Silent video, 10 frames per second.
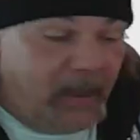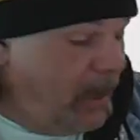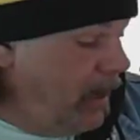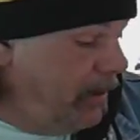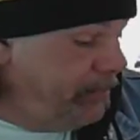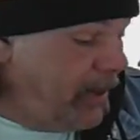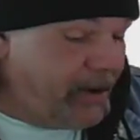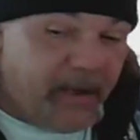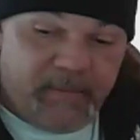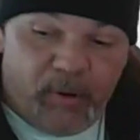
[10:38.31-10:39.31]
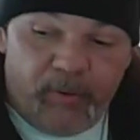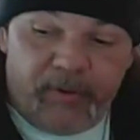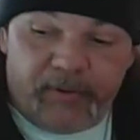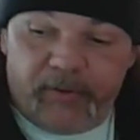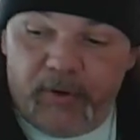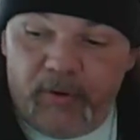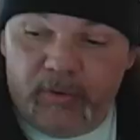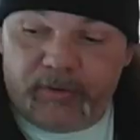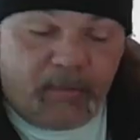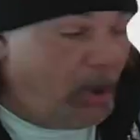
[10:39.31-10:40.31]
I already pulled the
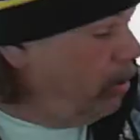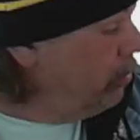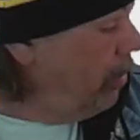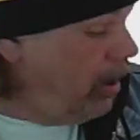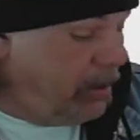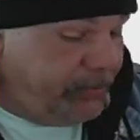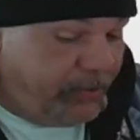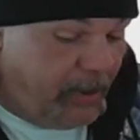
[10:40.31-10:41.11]
2 smaller rugs.